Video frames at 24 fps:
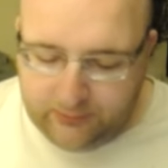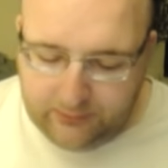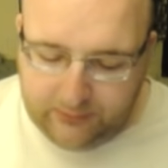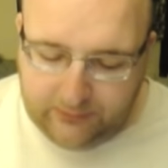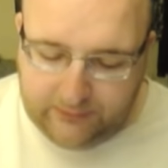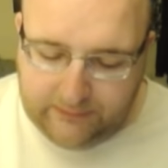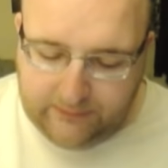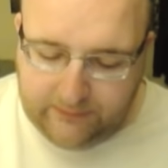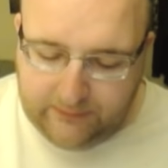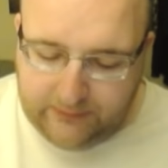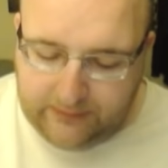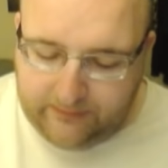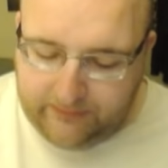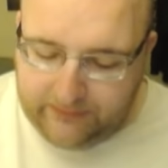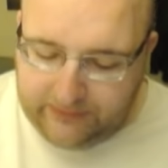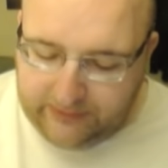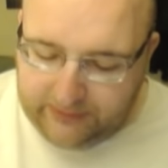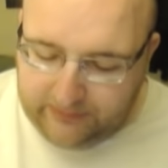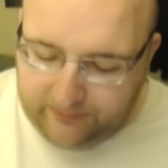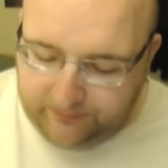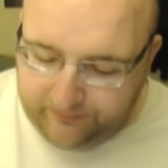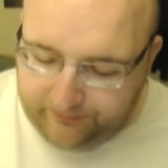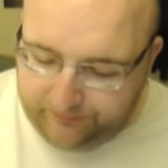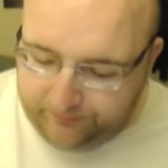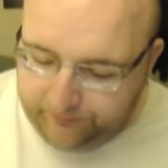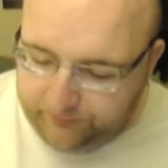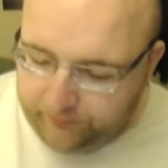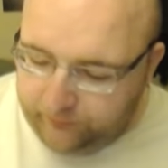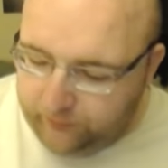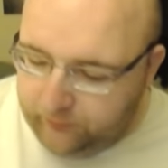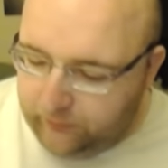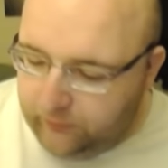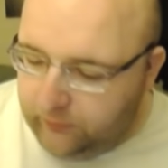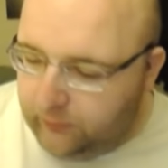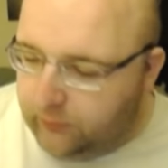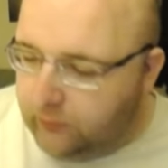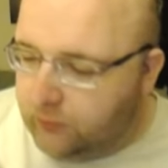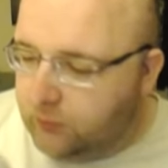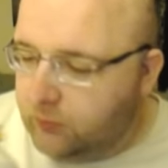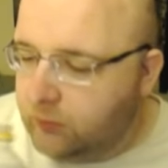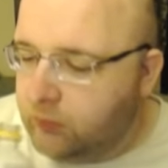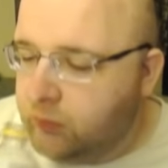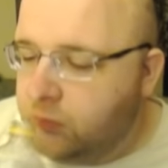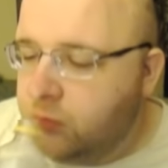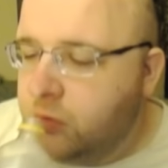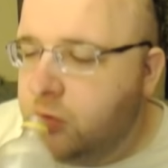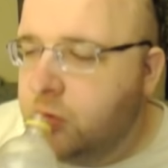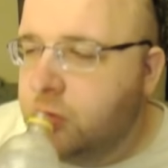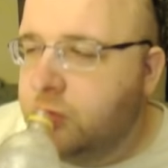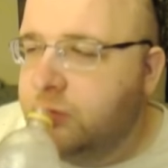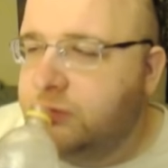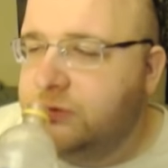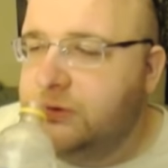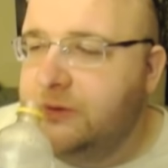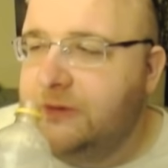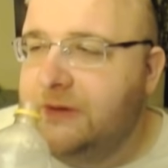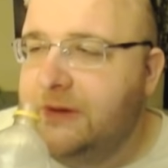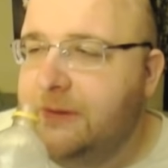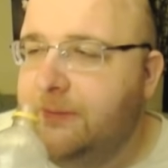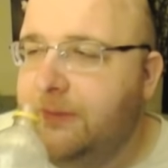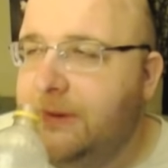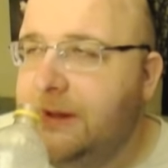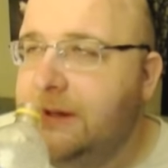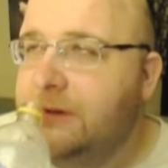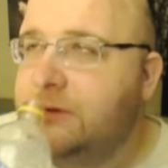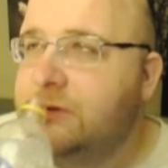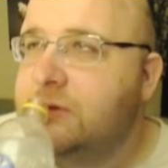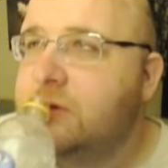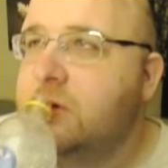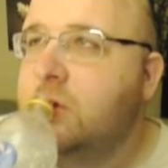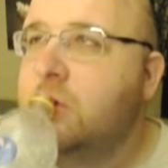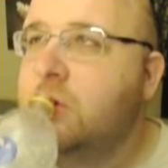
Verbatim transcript: It's not bad. Juicy peach.